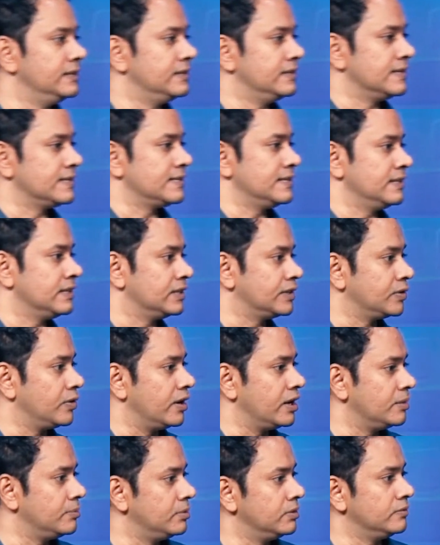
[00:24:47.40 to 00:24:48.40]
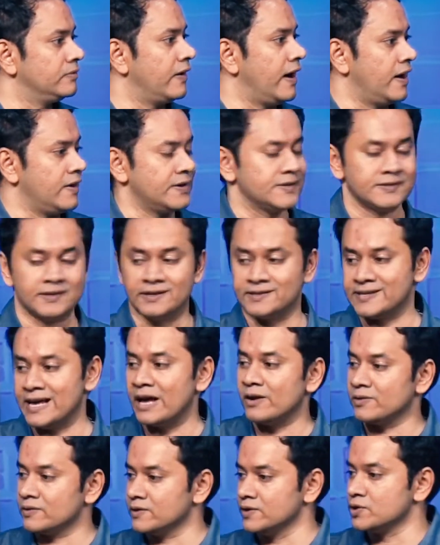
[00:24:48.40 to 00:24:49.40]
this incredible virus that's
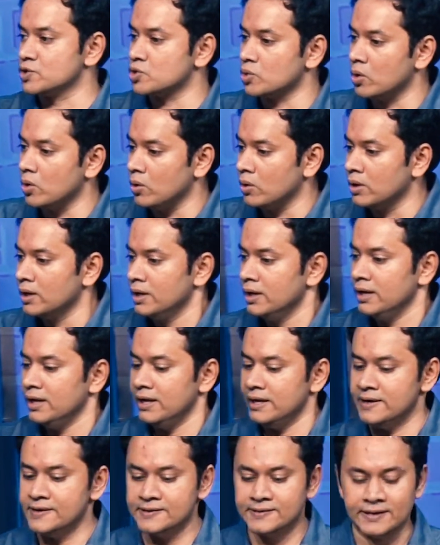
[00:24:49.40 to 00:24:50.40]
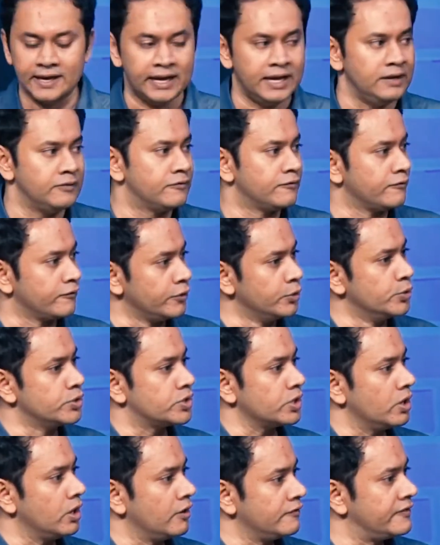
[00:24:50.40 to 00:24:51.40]
out of control, is a
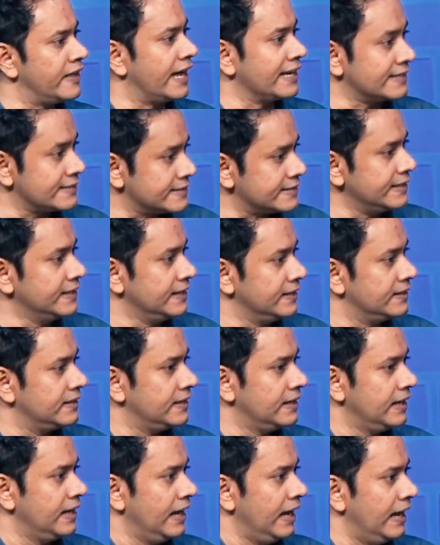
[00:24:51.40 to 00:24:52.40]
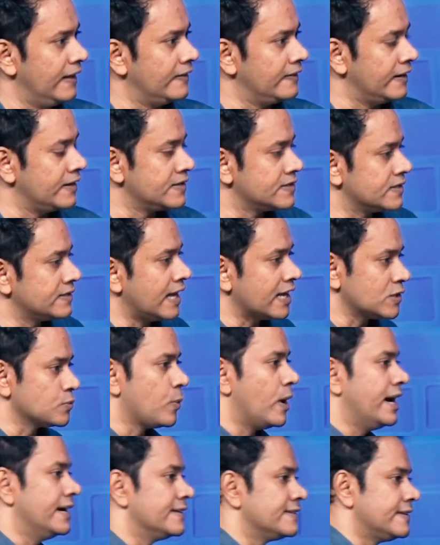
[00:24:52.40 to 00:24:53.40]
fruit of that sin and there's, that's
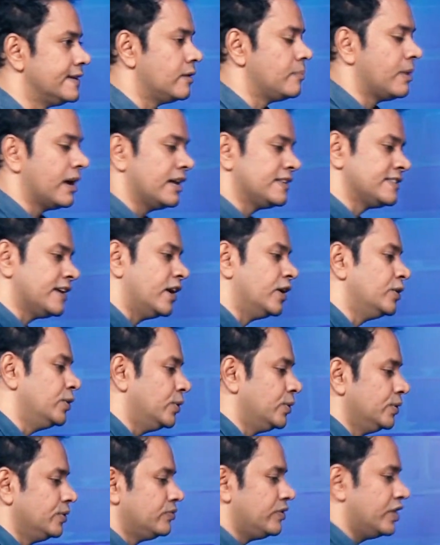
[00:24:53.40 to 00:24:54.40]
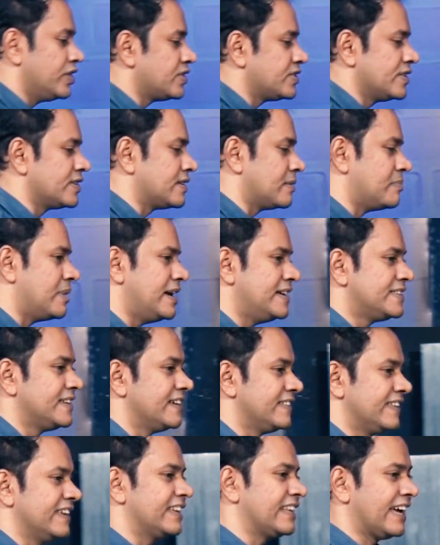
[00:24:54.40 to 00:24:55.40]
why it's there. But I tell you, there's this
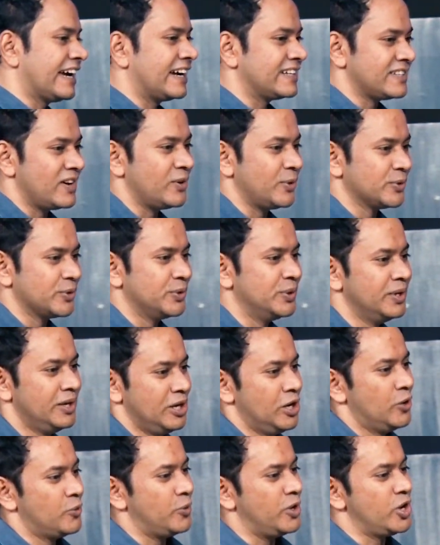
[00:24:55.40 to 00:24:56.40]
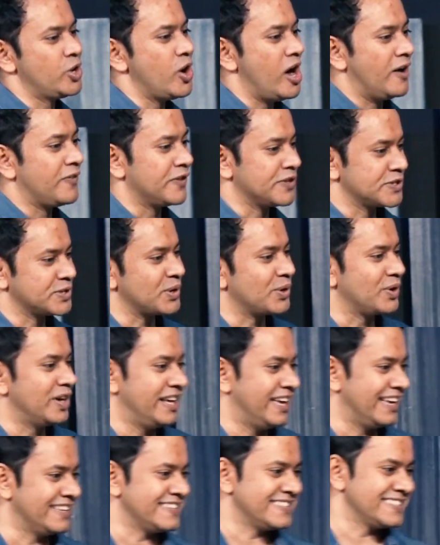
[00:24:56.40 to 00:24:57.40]
amazing thing. Like I told you, we know how the
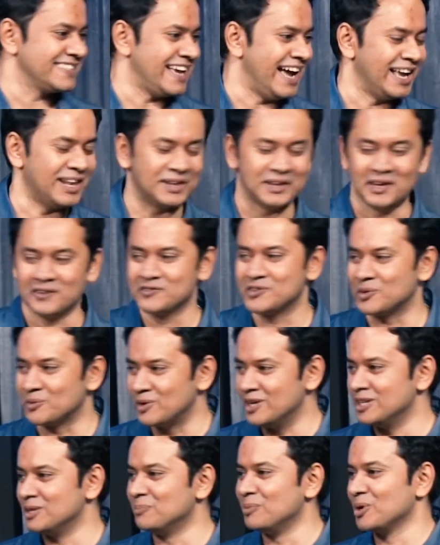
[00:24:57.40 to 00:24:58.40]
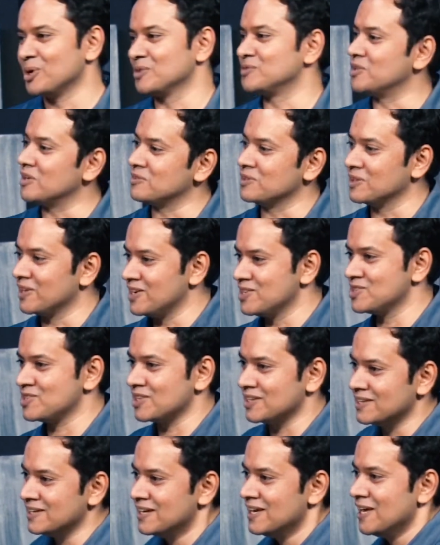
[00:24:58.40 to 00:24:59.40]
story ends. I love to read the book of
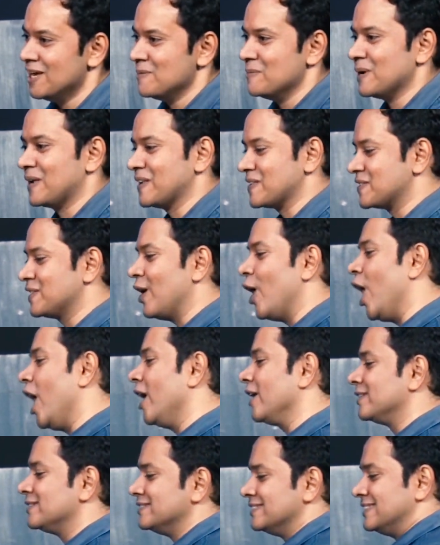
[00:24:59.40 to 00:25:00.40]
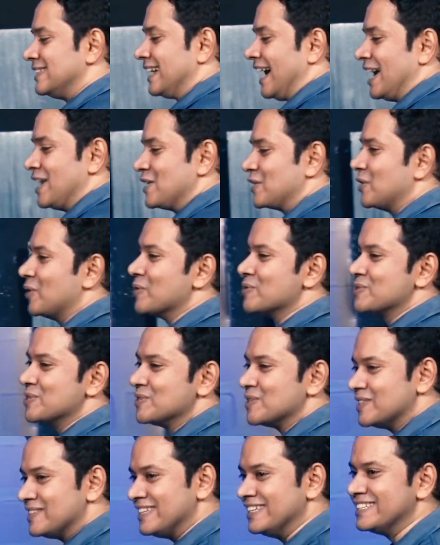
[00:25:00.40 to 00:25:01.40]
Revelation because God kind of goes
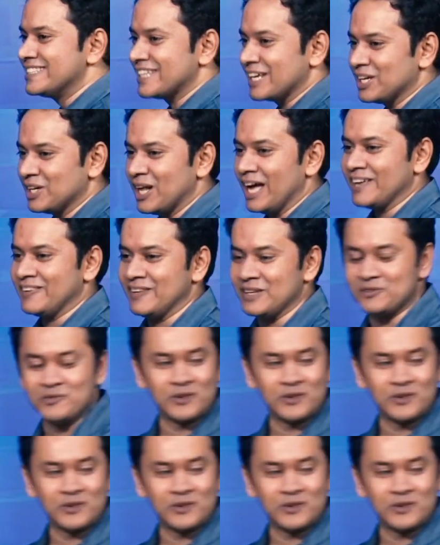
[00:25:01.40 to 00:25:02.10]
into detail, I think,